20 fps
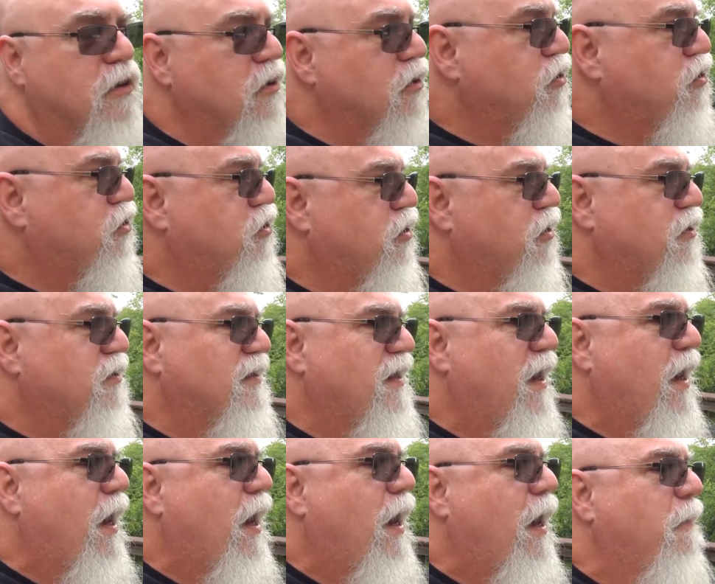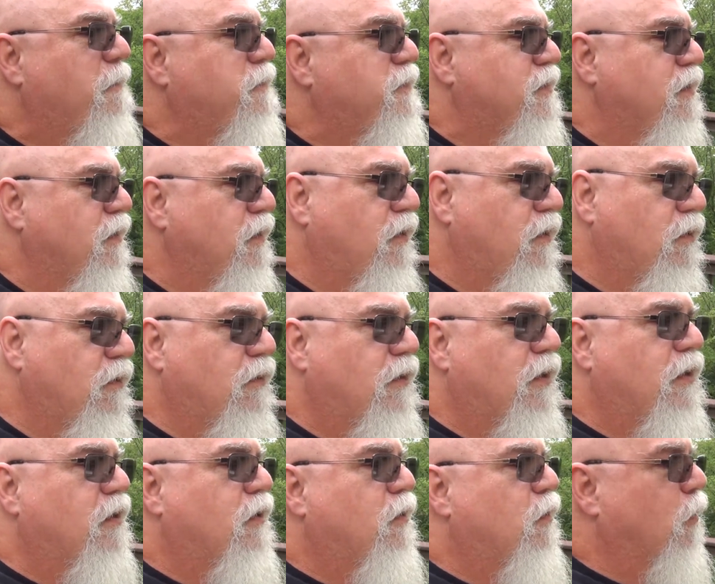She's
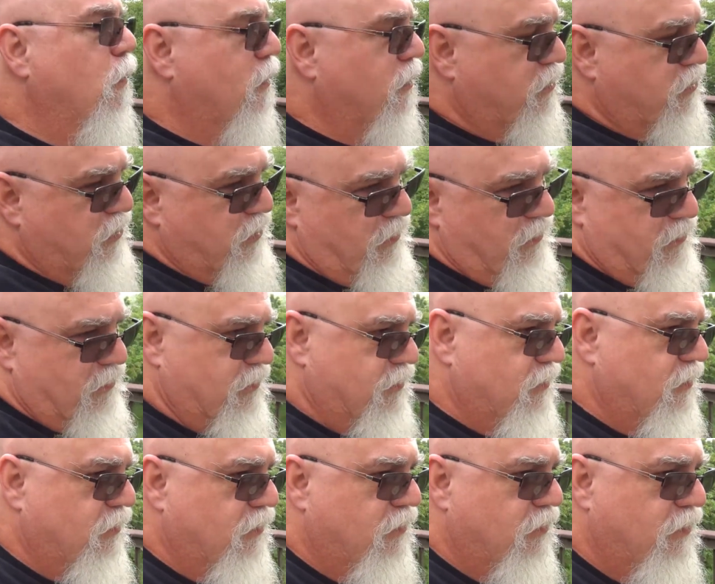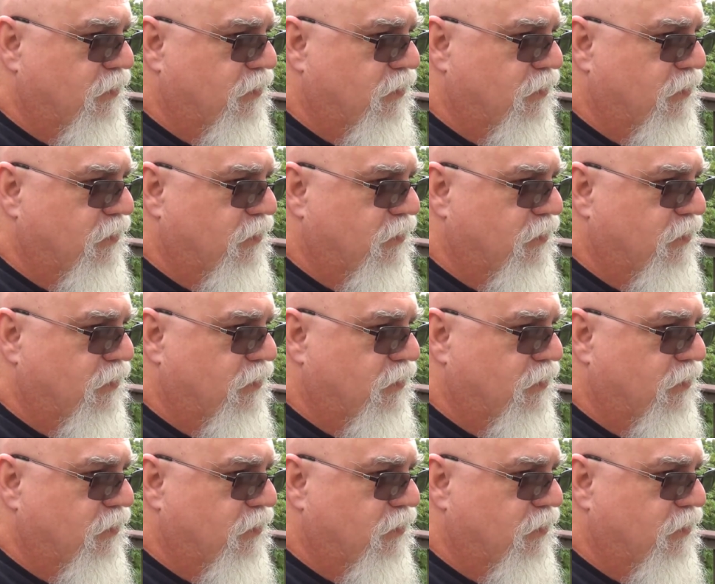absolutely gorgeous.